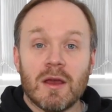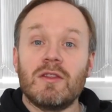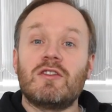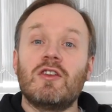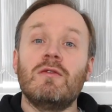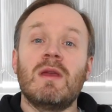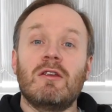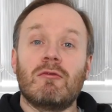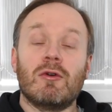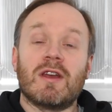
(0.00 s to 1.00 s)
The
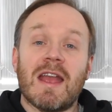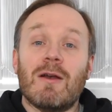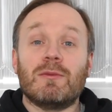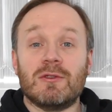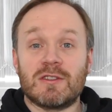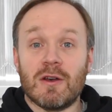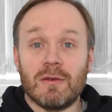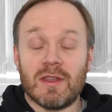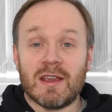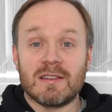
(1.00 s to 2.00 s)
2-minute rule can help you
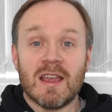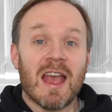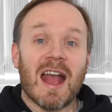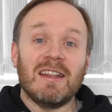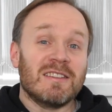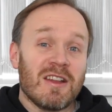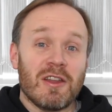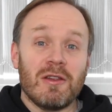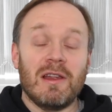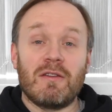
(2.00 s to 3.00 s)
solve this, and it's not
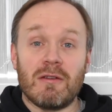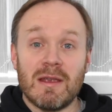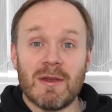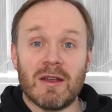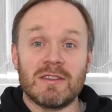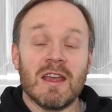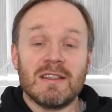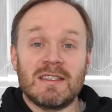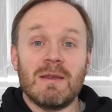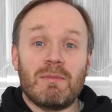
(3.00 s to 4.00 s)
only for emails.
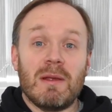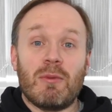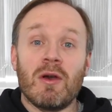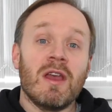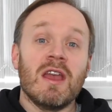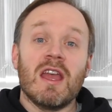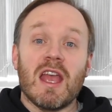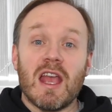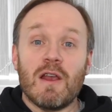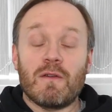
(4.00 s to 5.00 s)
Simply put,
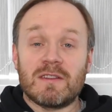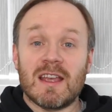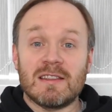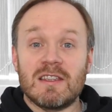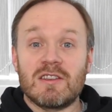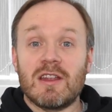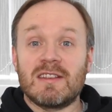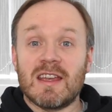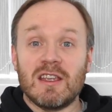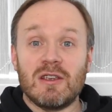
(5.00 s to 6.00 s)
if a task is going
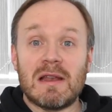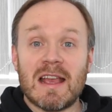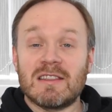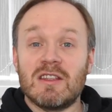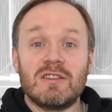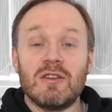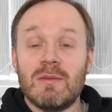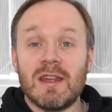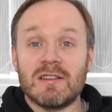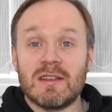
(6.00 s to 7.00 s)
to take you less than 2
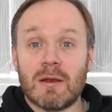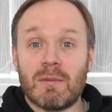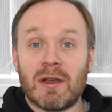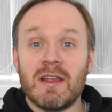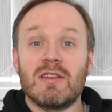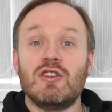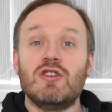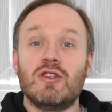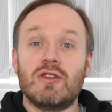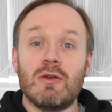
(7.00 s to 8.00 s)
minutes to complete, then you
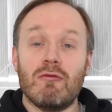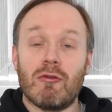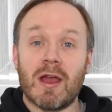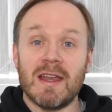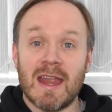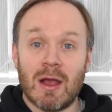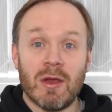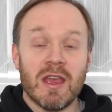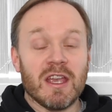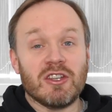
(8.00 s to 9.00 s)
should do it right
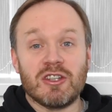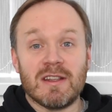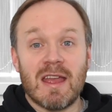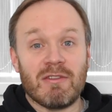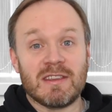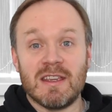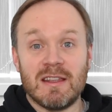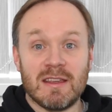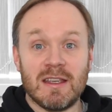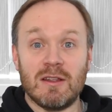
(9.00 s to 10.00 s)
now. It should never
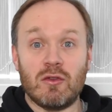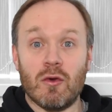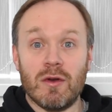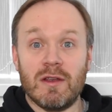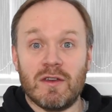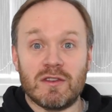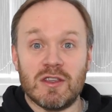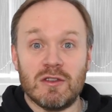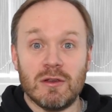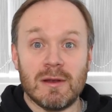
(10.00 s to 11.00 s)
see the dawn of a
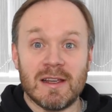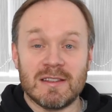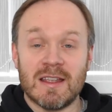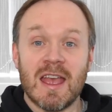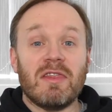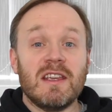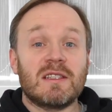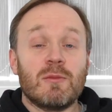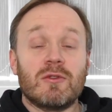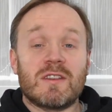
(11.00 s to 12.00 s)
to-do list. And these small